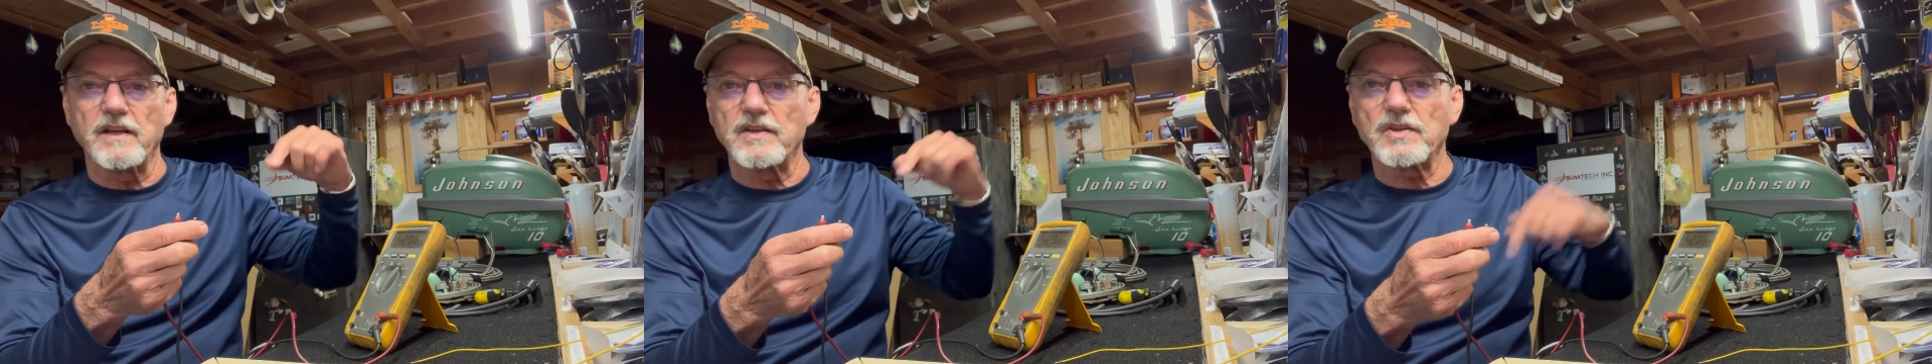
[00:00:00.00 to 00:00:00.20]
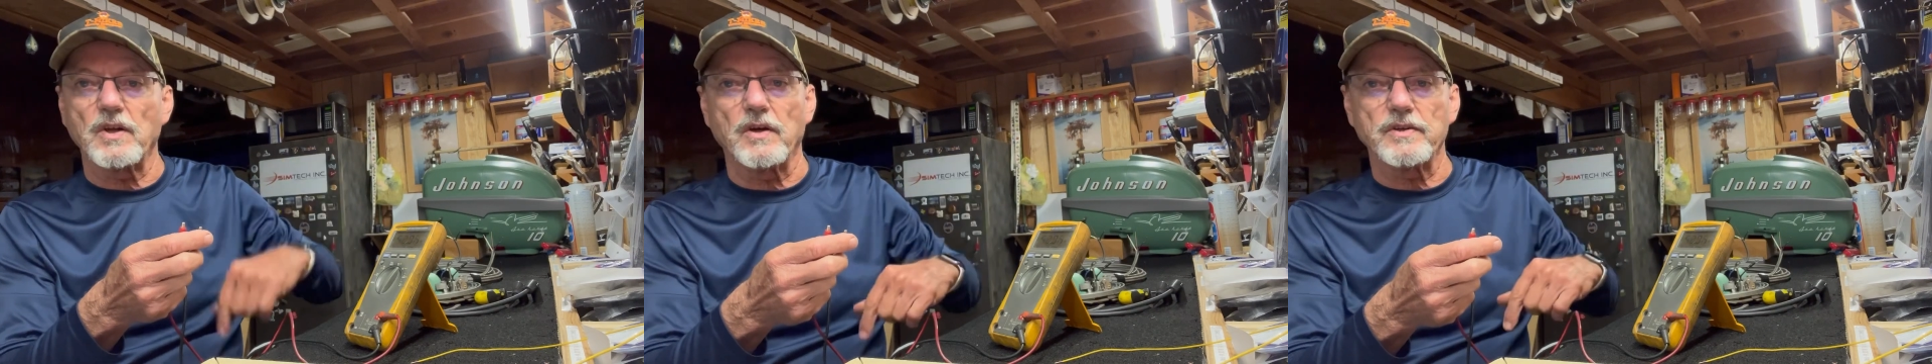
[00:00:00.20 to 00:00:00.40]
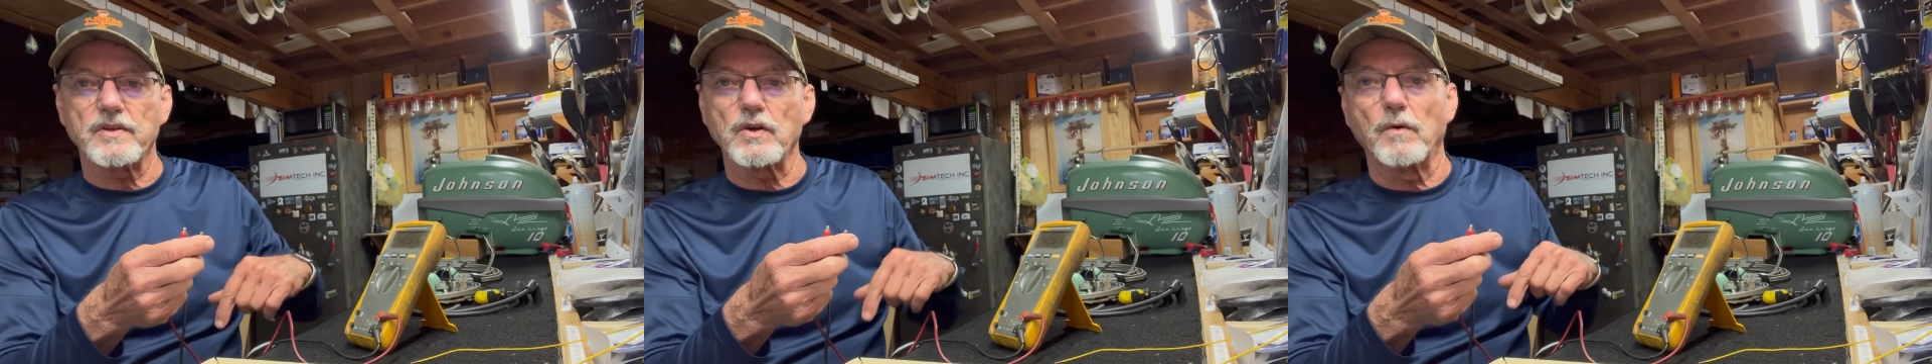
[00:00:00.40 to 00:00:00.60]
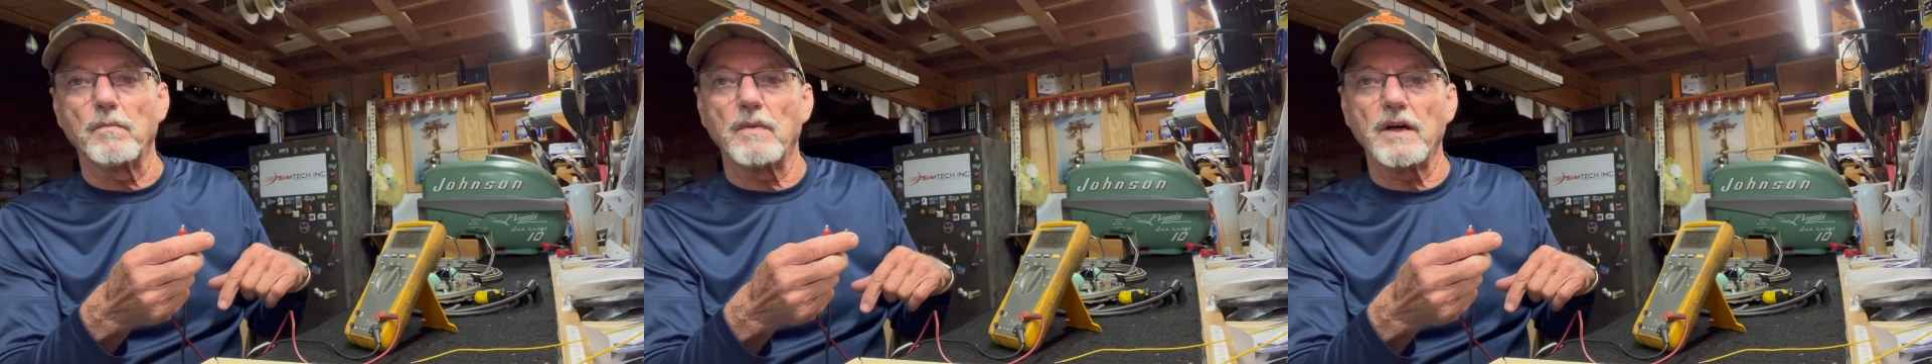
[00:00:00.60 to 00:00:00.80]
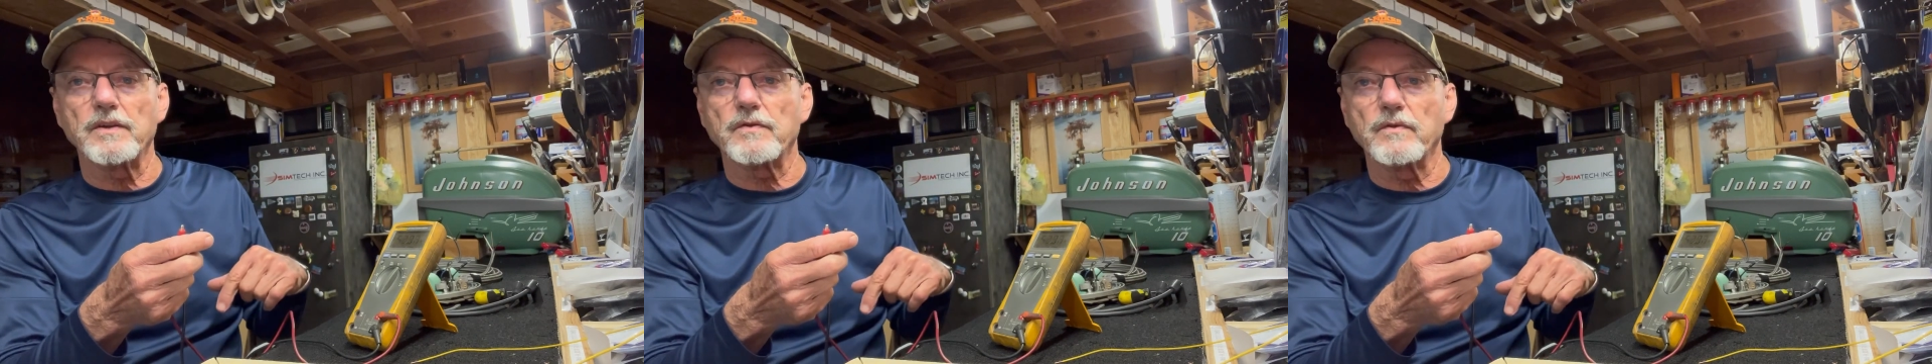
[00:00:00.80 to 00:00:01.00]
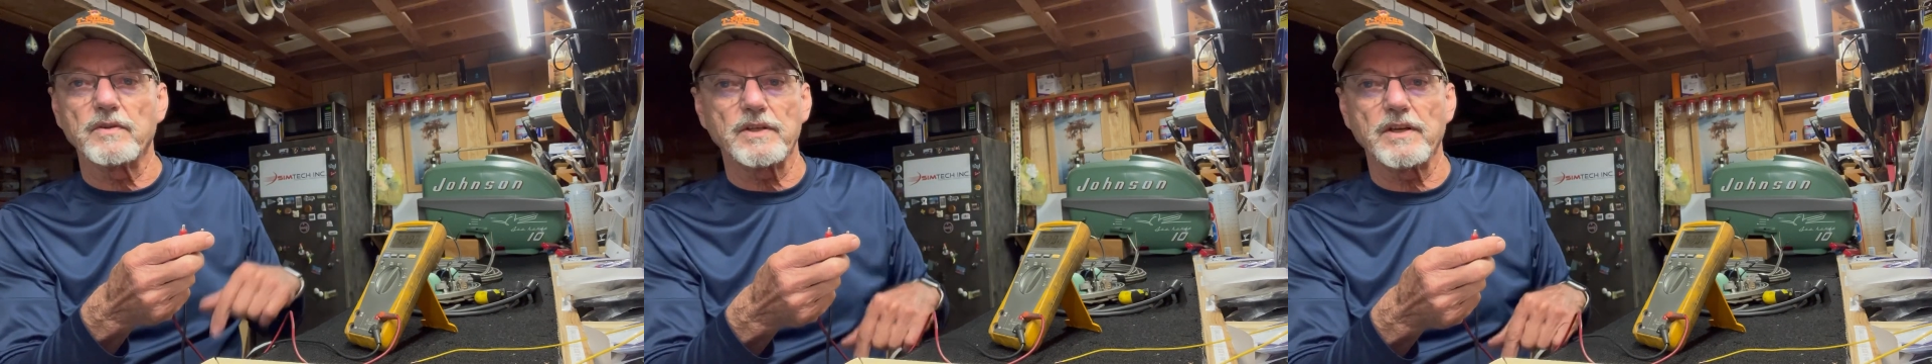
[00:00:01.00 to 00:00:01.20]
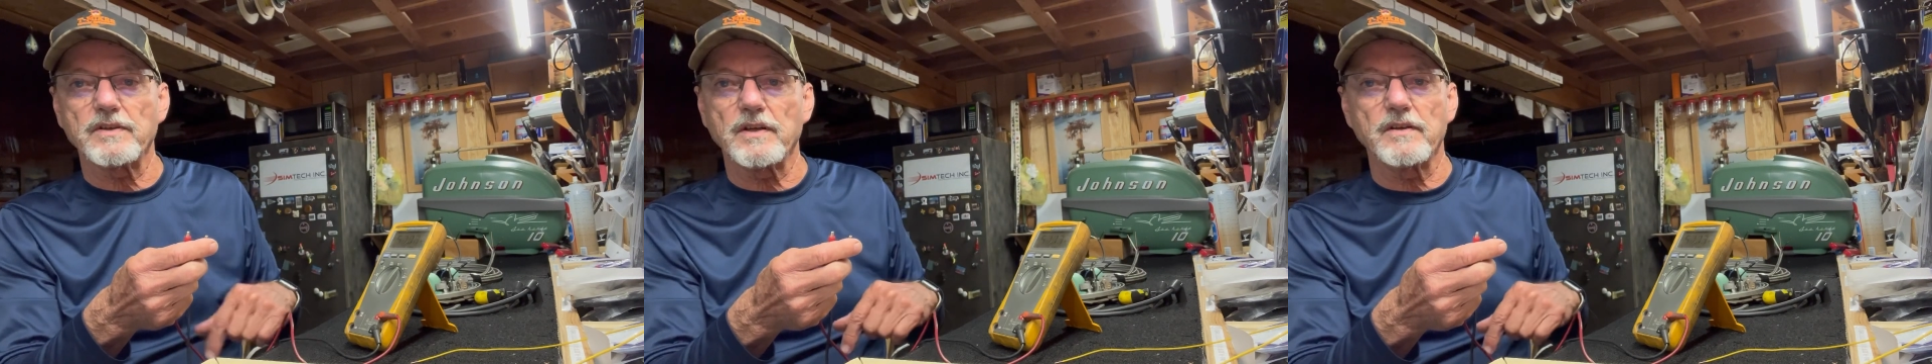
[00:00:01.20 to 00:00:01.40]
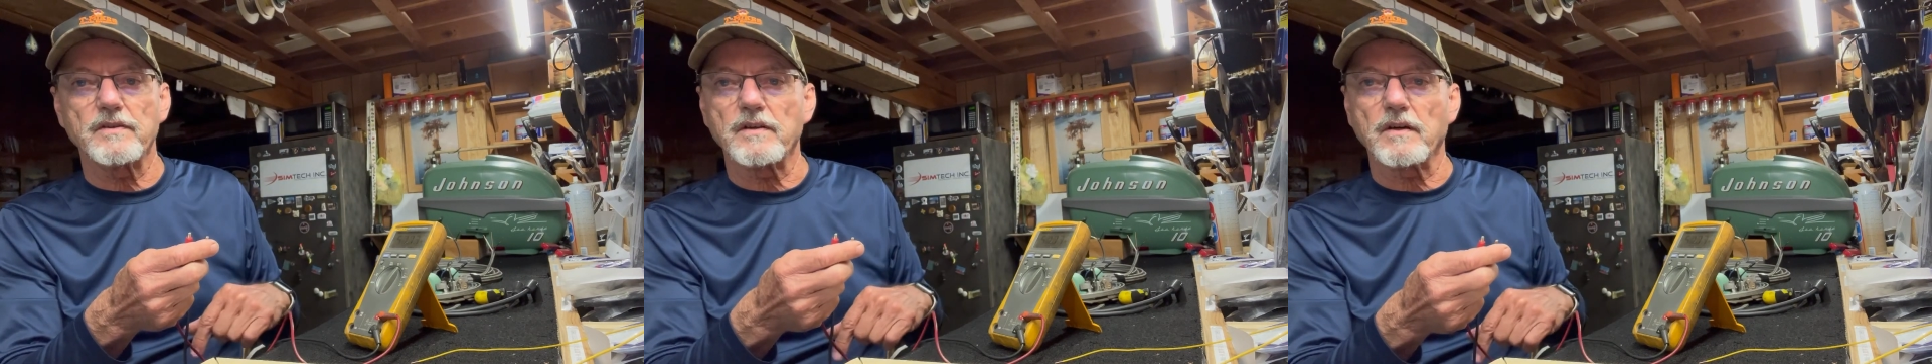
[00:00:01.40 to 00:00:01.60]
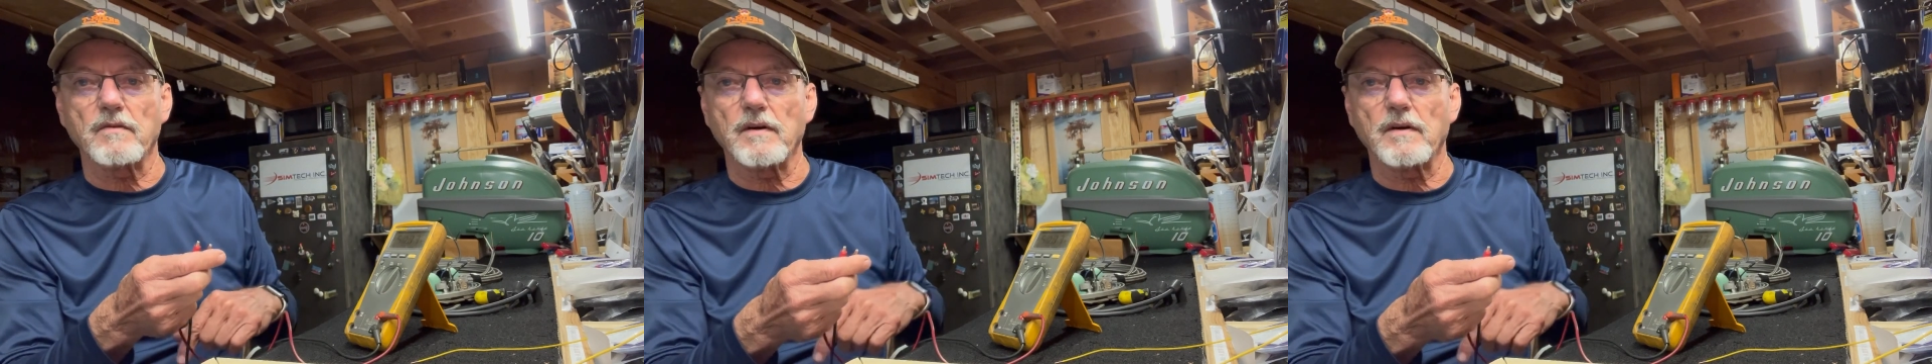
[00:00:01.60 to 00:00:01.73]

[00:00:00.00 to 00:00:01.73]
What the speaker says: it saw so much resistance to